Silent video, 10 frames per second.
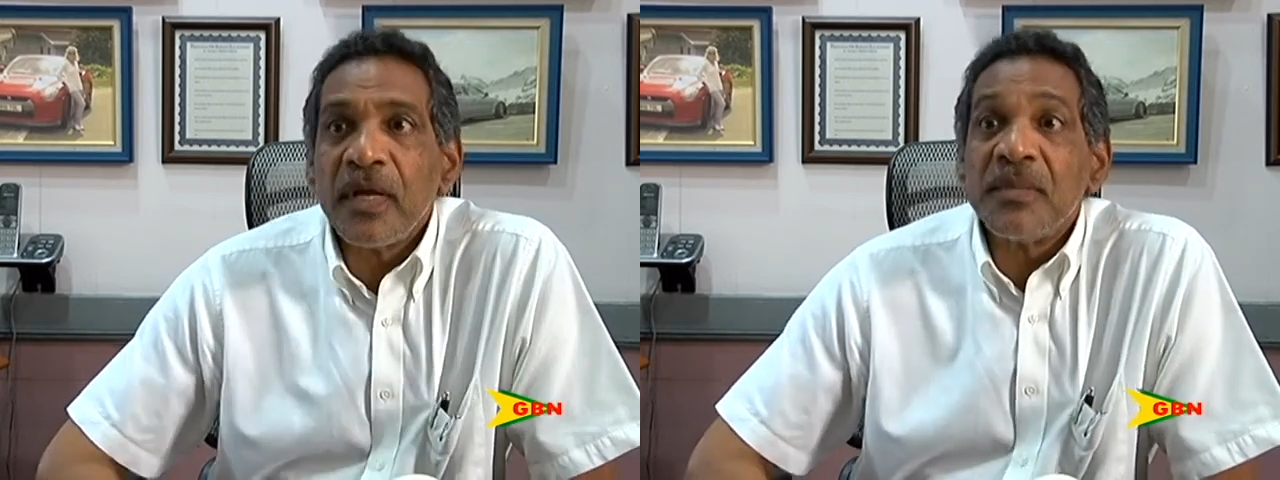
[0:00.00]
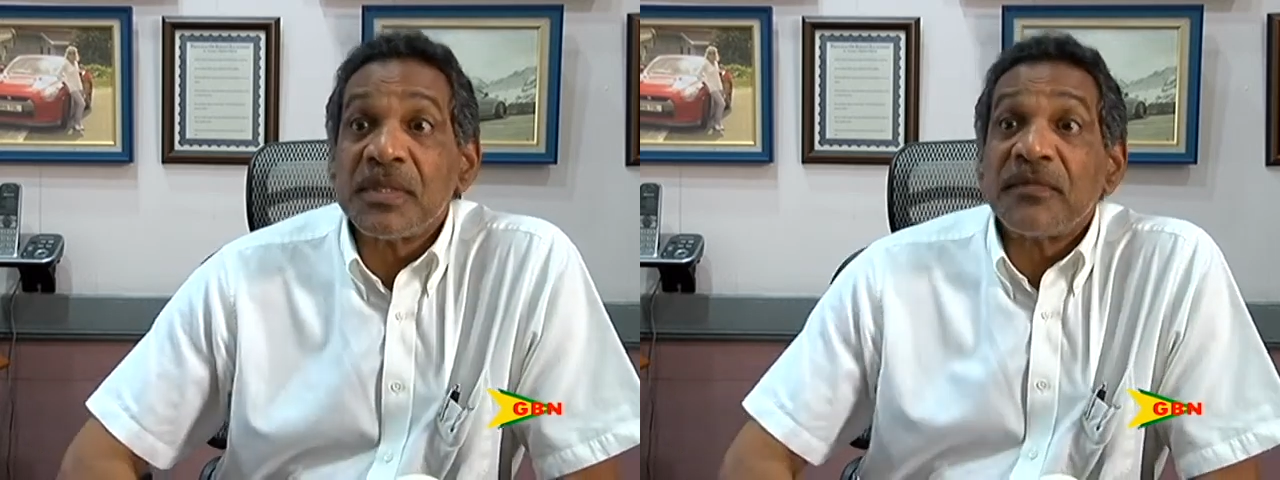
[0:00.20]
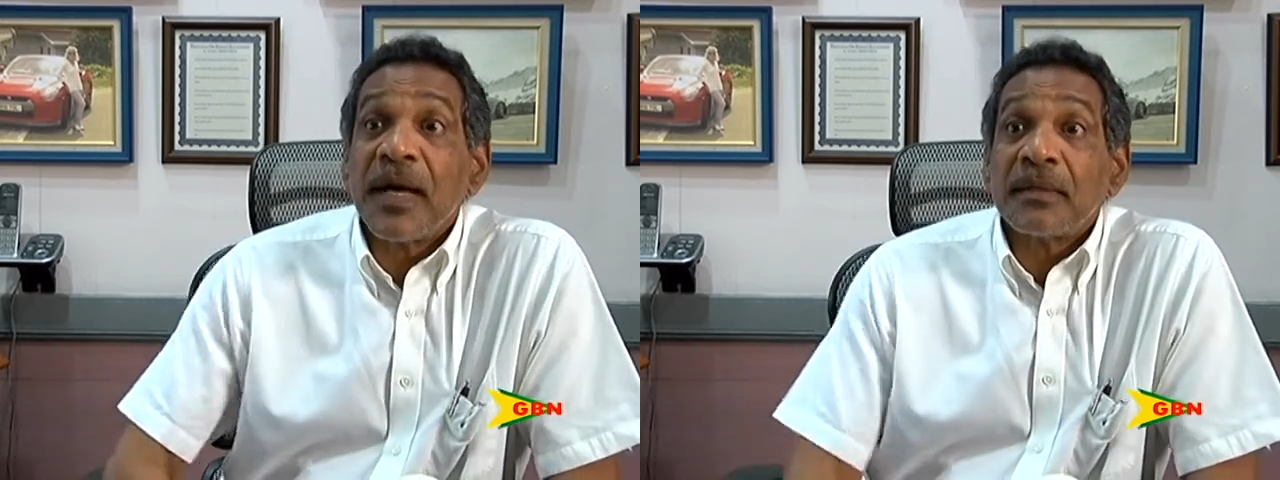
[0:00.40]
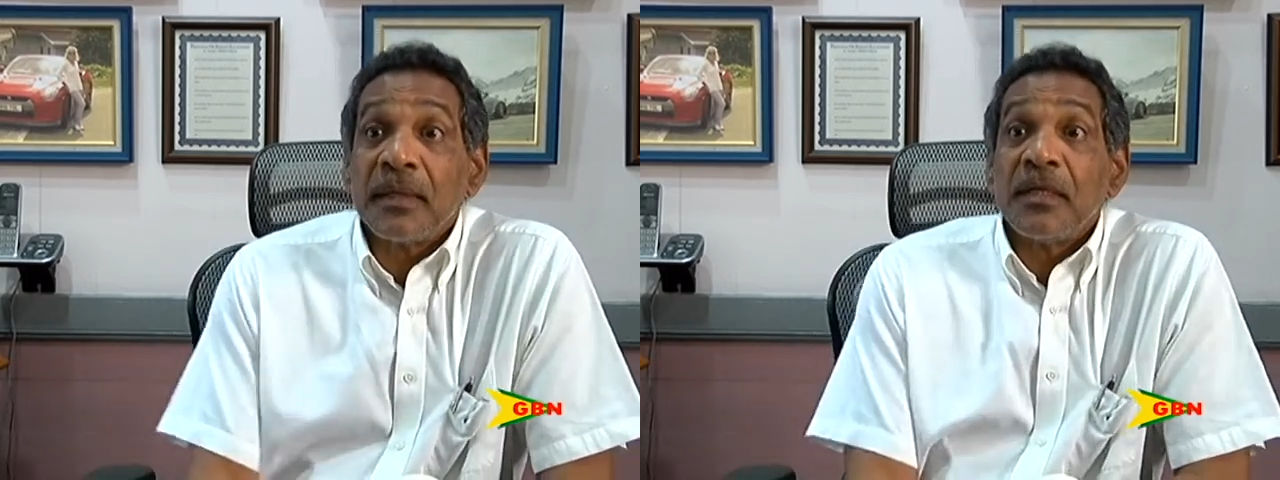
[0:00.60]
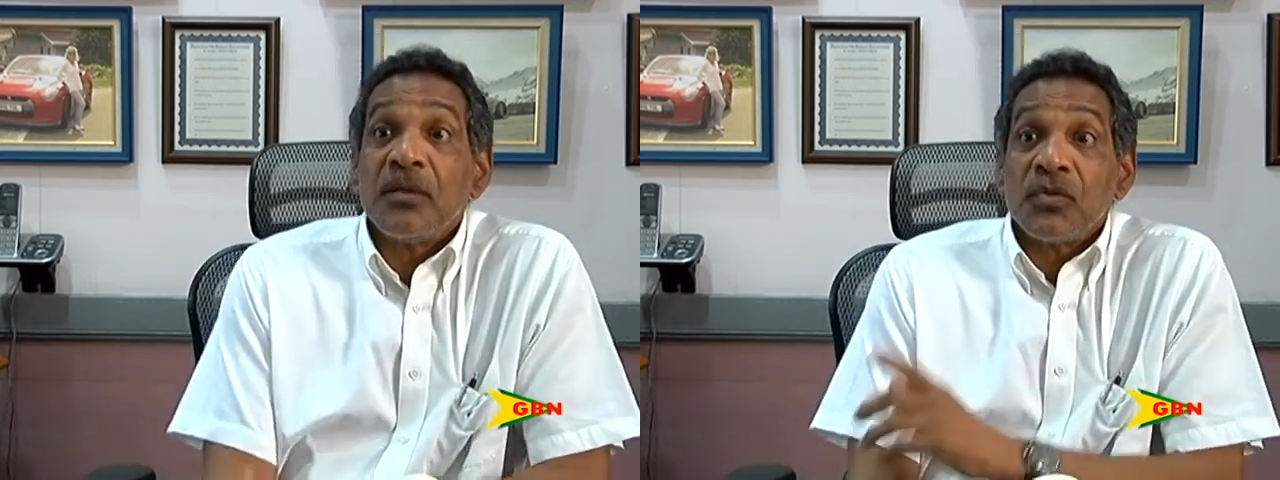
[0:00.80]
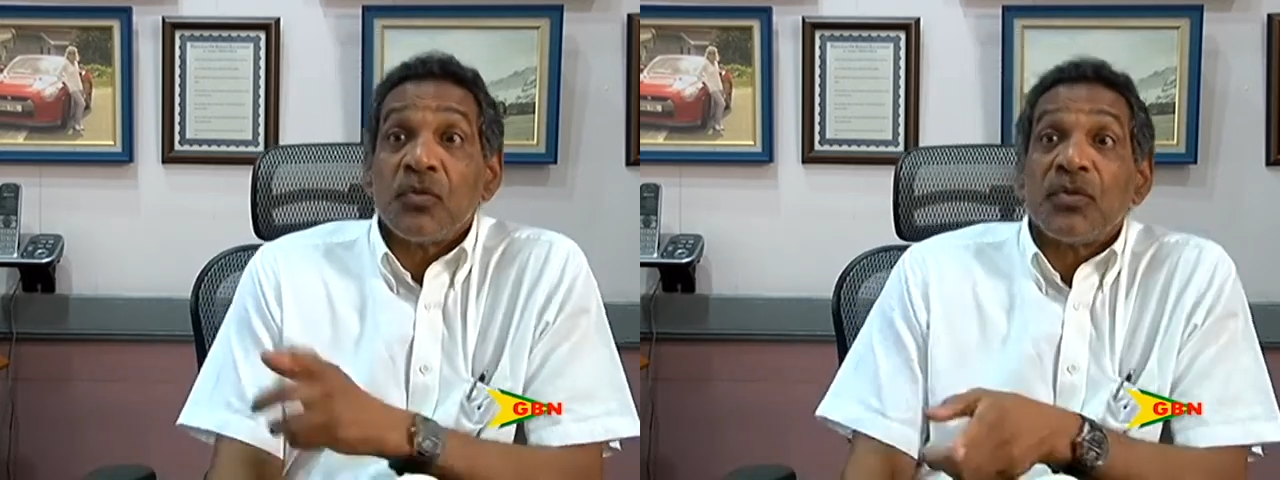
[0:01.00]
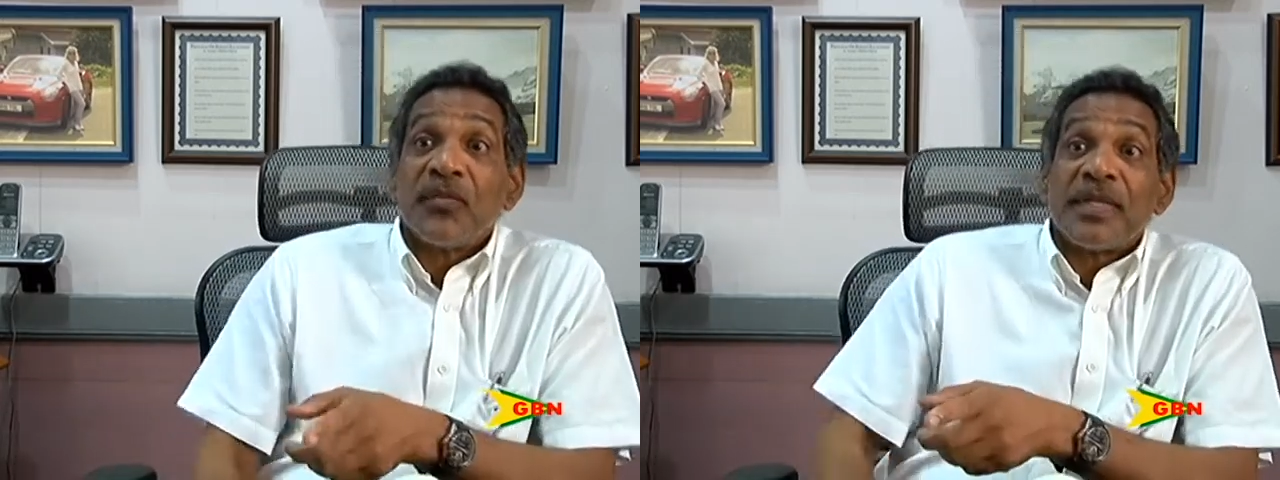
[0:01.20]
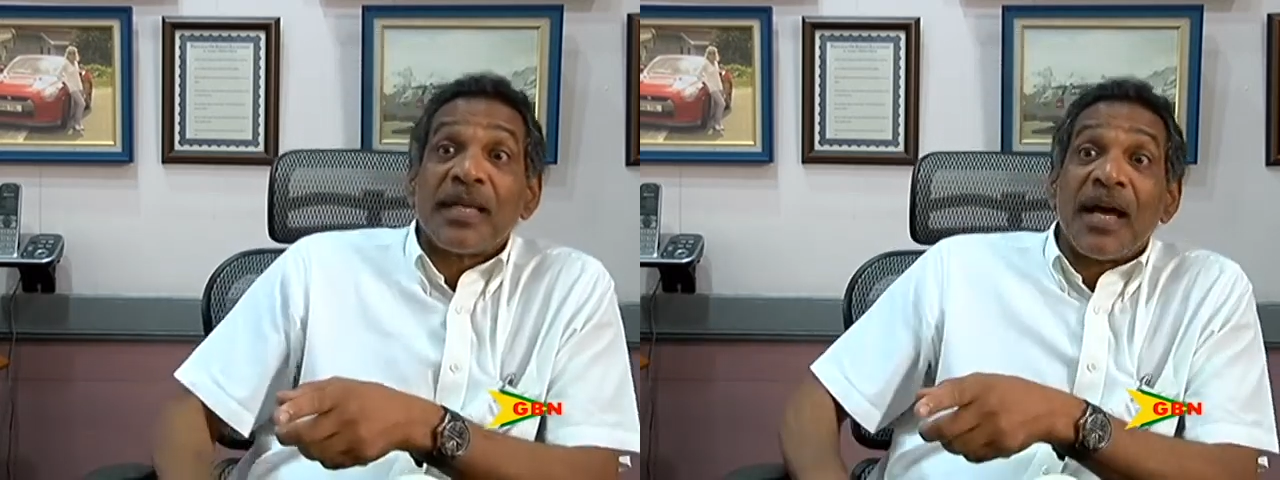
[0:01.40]
him is the fact that he is due to
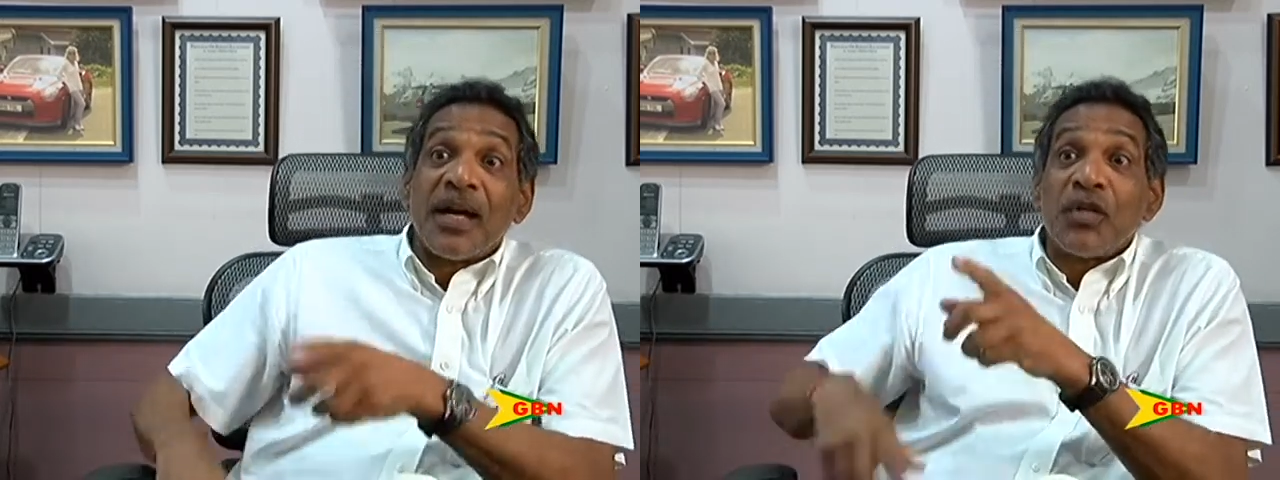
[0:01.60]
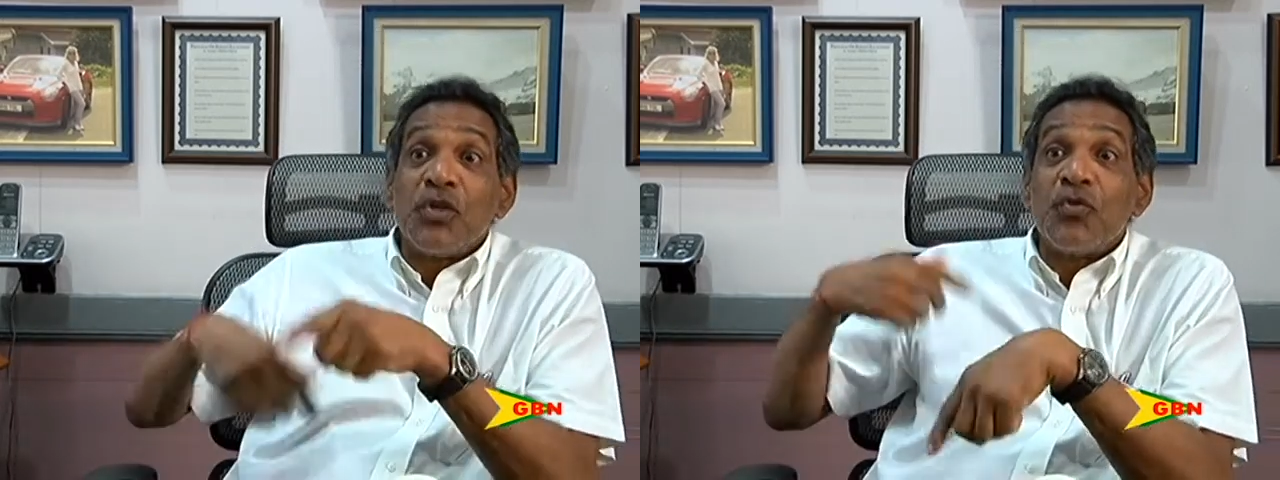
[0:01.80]
retire